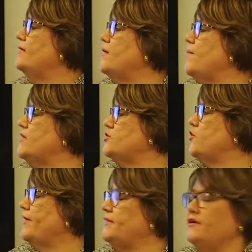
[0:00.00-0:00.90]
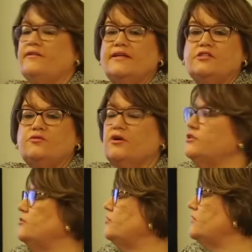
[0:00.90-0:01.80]
The majority of the
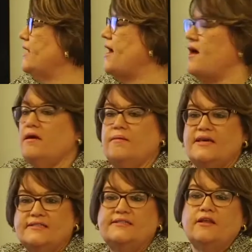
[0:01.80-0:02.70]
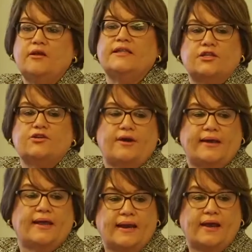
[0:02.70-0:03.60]
instructional time is still in the
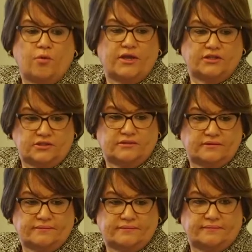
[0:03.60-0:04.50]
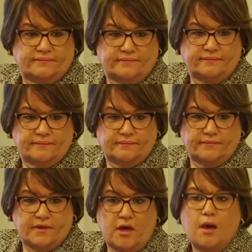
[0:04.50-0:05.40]
target language,
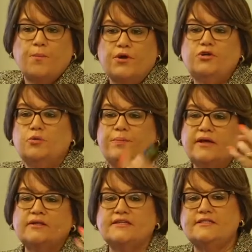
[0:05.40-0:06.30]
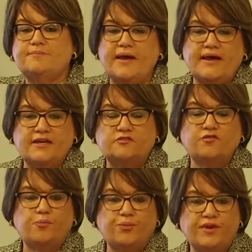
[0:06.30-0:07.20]
but you build a space
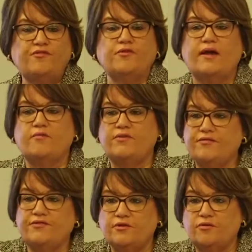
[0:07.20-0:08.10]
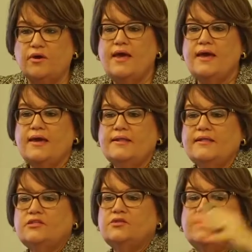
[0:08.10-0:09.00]
for preview and review in
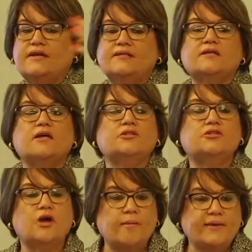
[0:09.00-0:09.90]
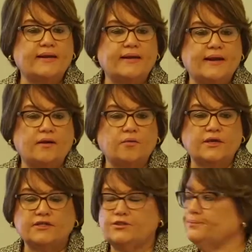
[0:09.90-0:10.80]
the student's dominant
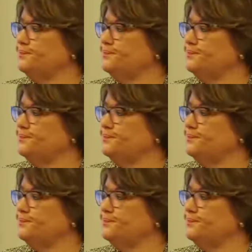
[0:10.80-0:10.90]
language.